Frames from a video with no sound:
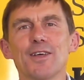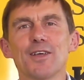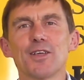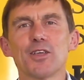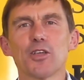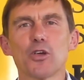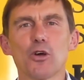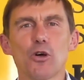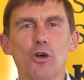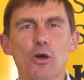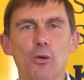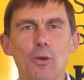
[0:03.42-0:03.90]

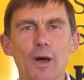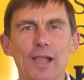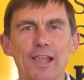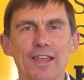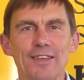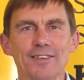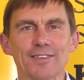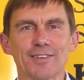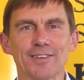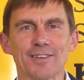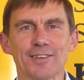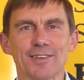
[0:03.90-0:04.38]
Kia ora
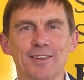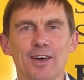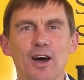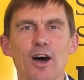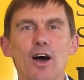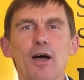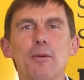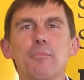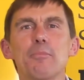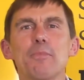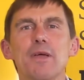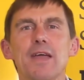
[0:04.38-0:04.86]
Wellington,
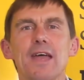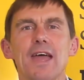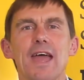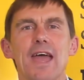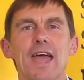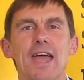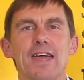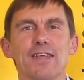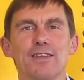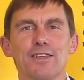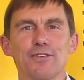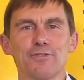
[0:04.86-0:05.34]
I'm Mayor
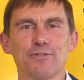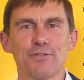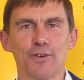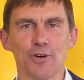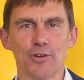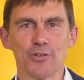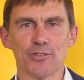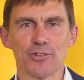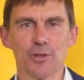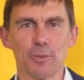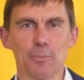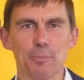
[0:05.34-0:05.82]
Andy
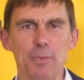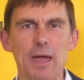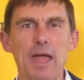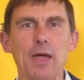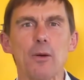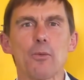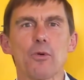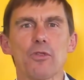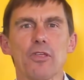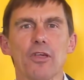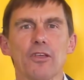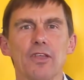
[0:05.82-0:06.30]
Foster,
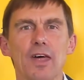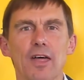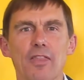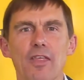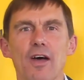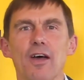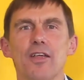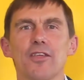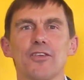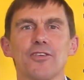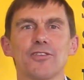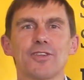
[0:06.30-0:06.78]
back with
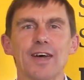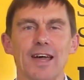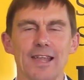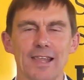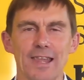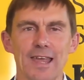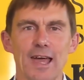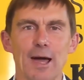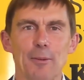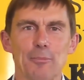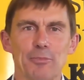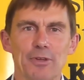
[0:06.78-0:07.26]
another
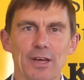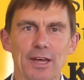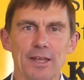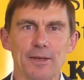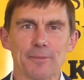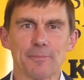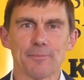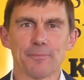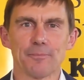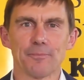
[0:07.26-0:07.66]
daily update.